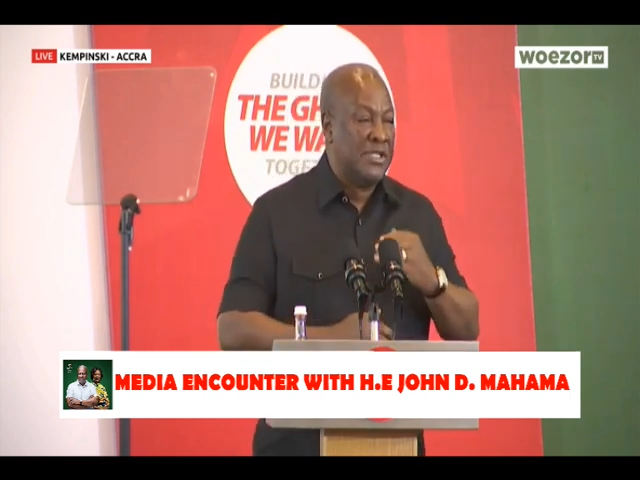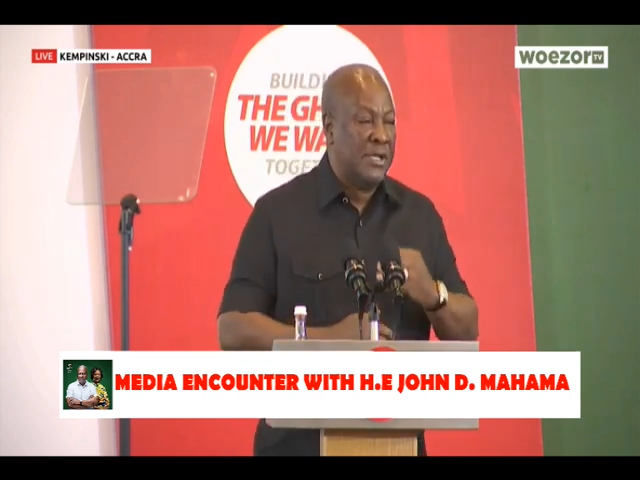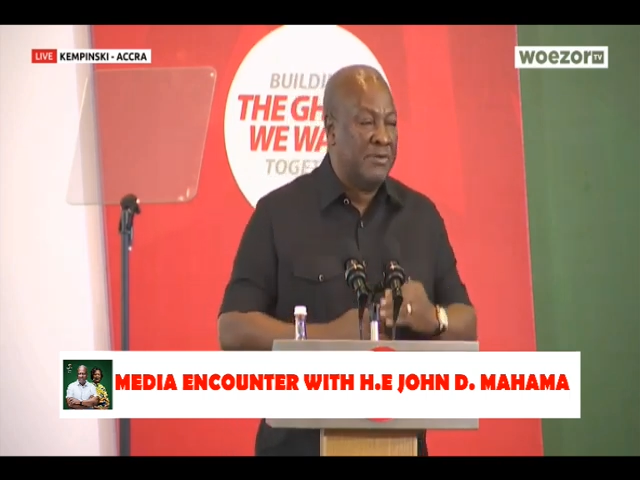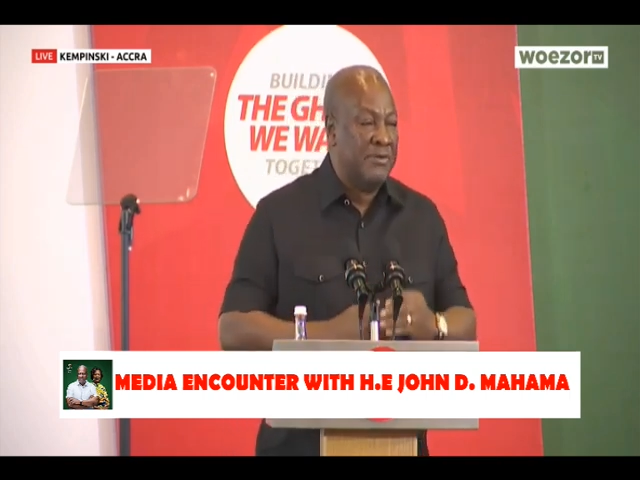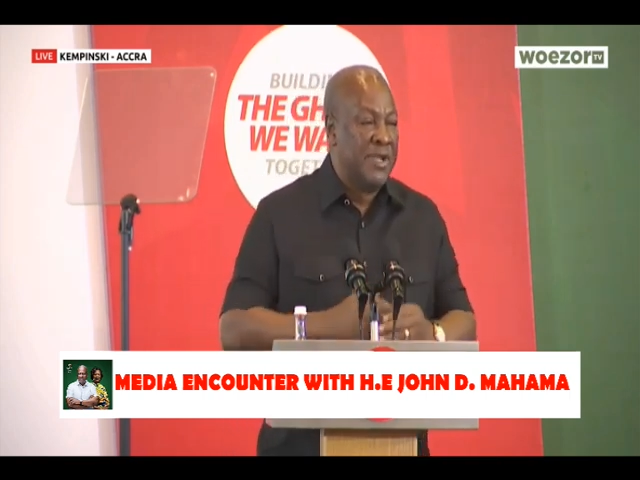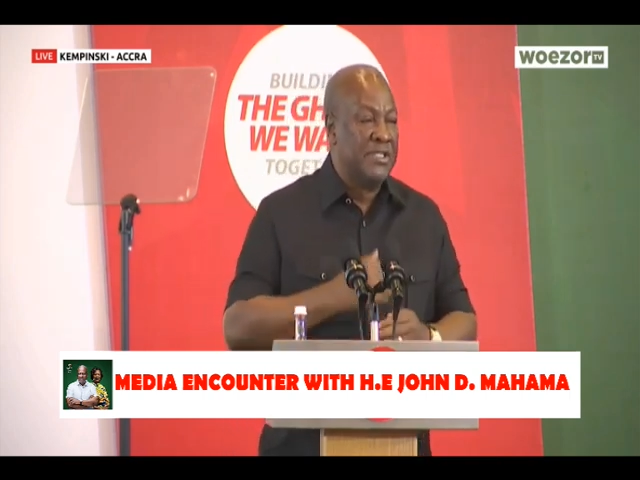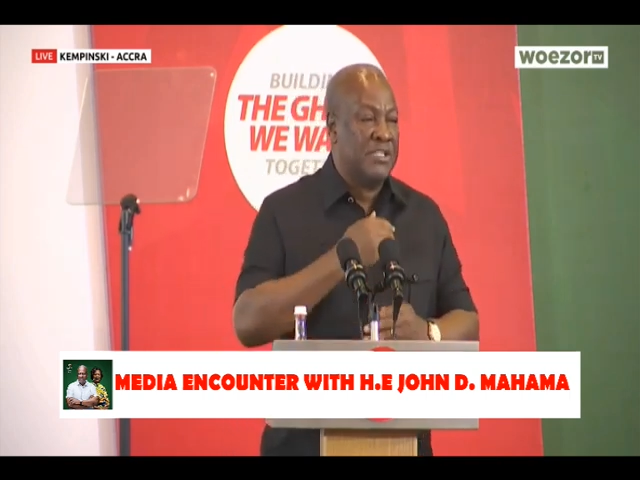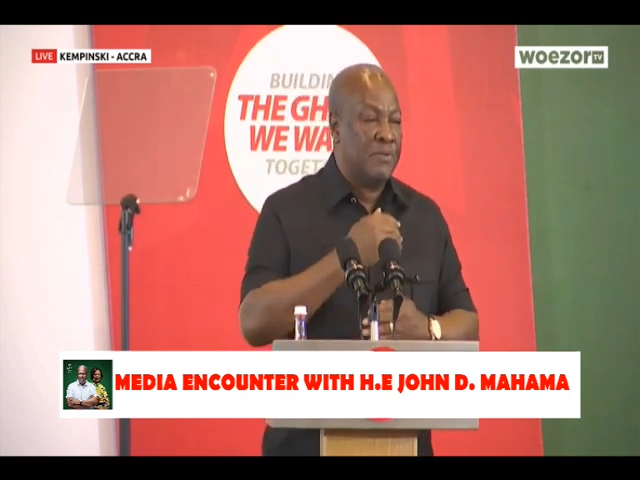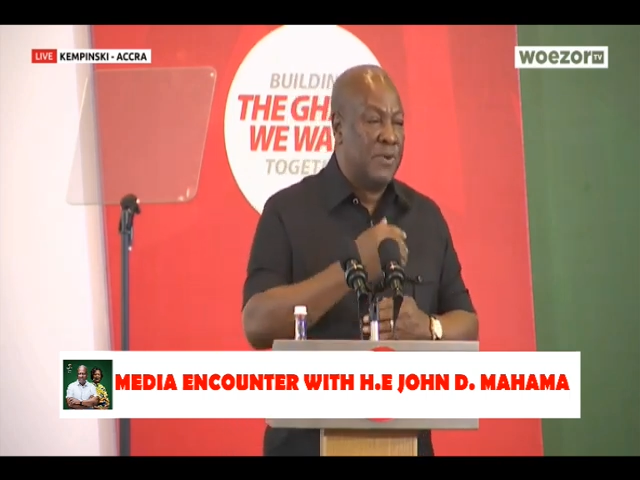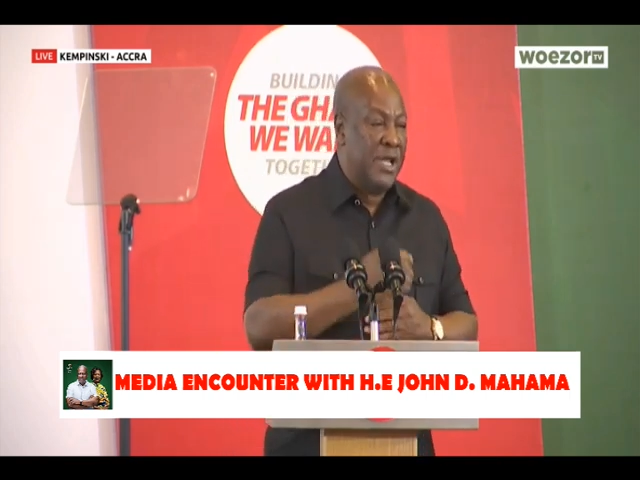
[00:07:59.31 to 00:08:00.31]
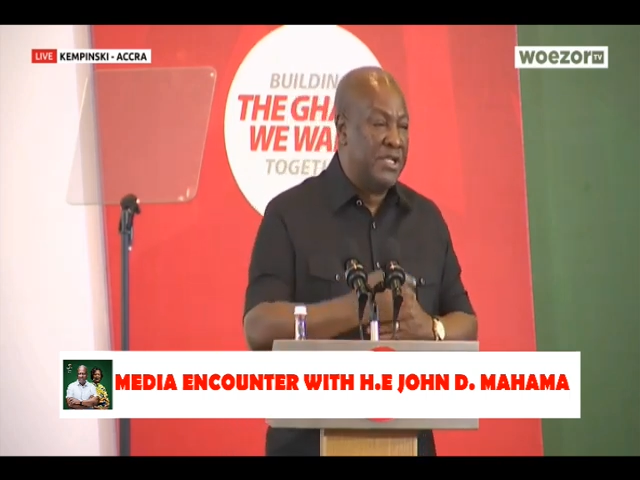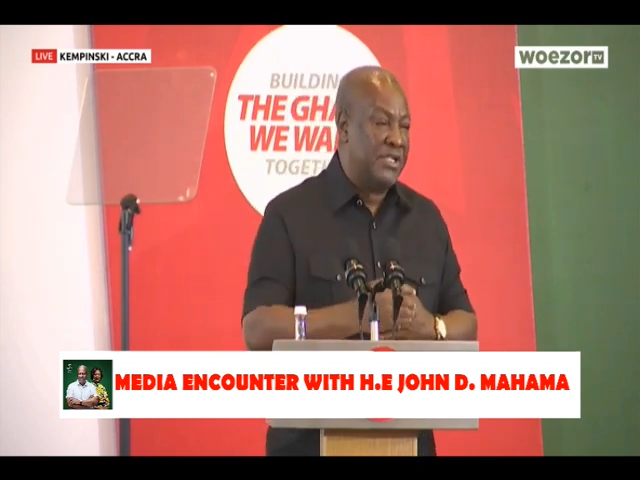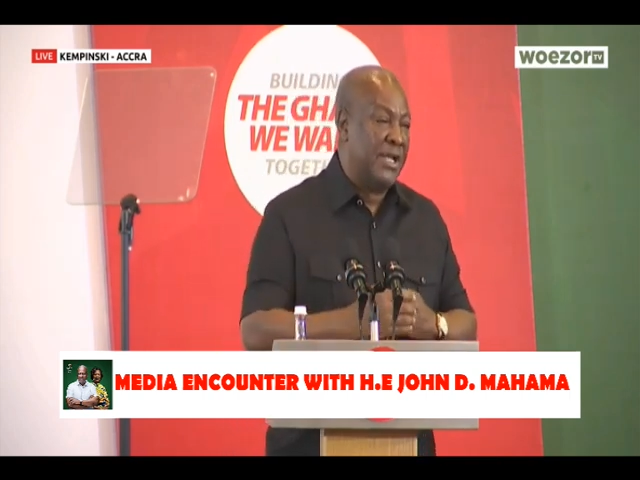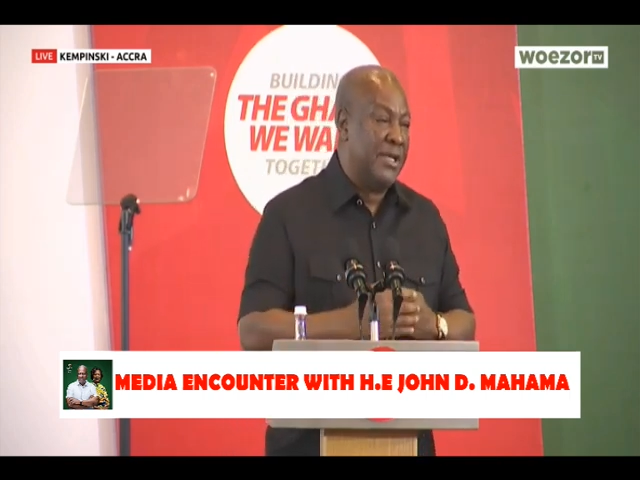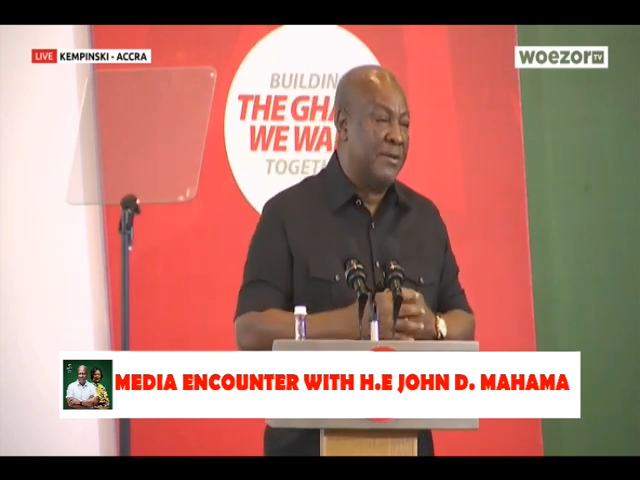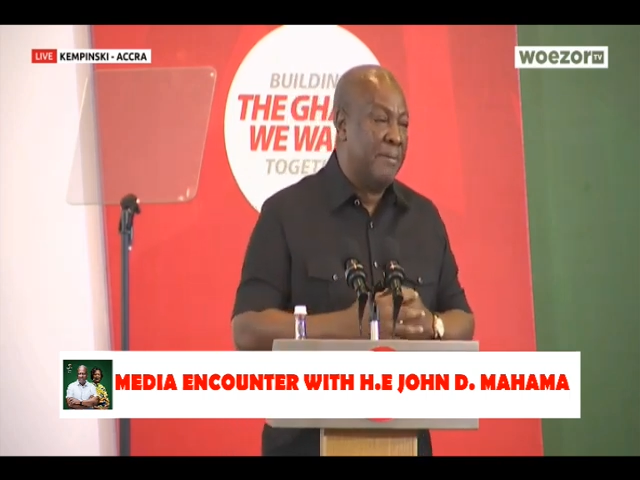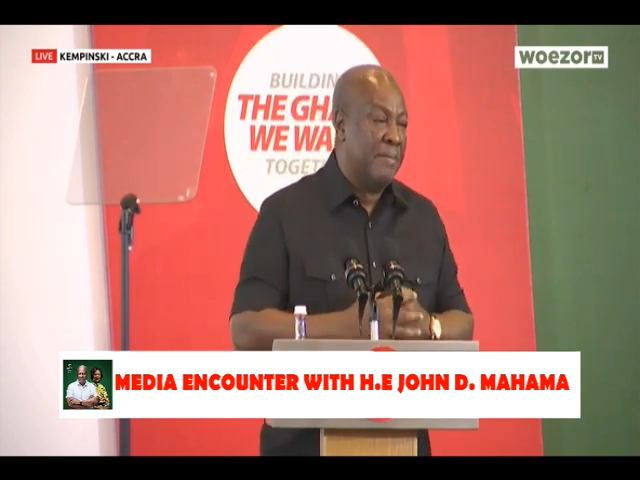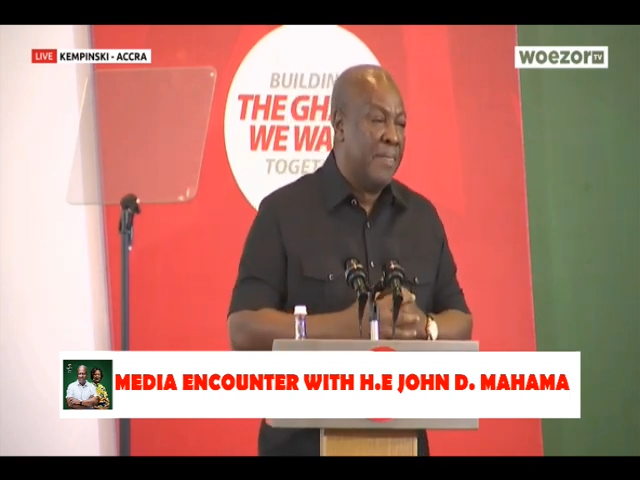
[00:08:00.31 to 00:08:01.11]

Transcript: accelerate exponentially,